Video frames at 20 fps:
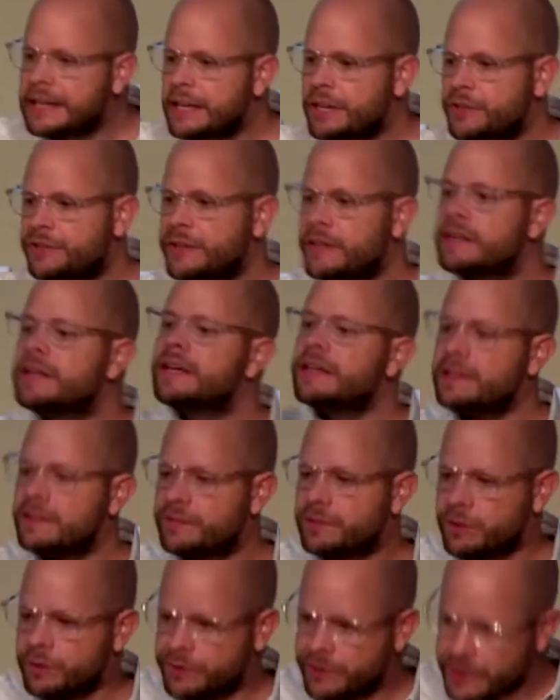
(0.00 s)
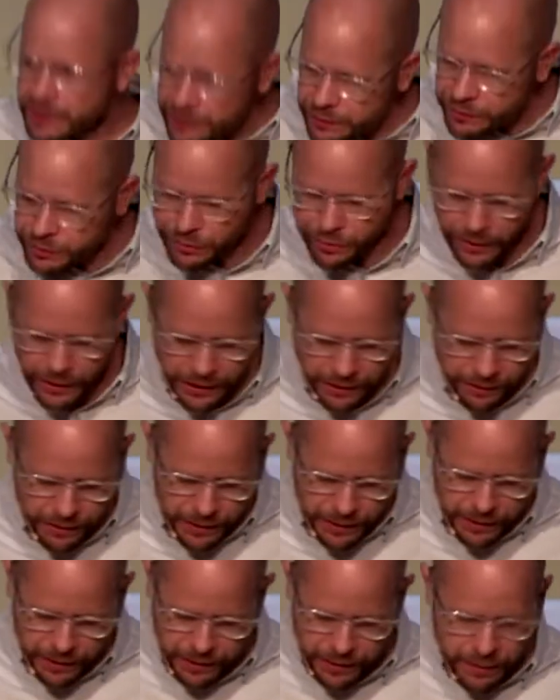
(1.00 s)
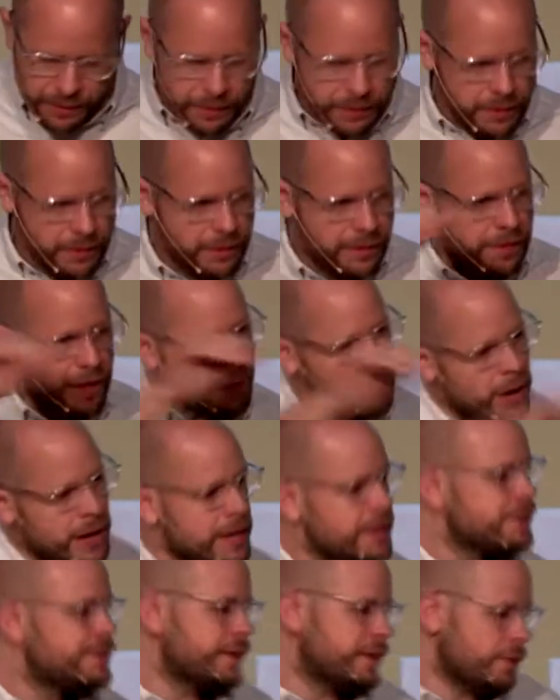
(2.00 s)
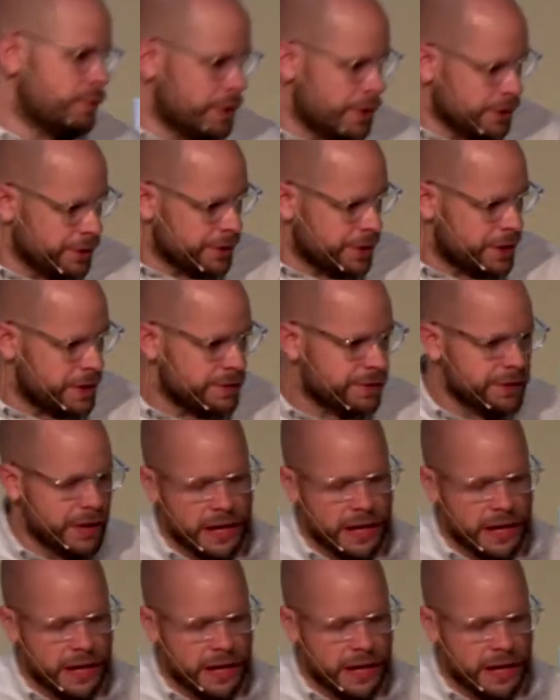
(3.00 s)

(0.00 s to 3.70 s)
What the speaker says: You see, in Israel's history, they went into the wilderness,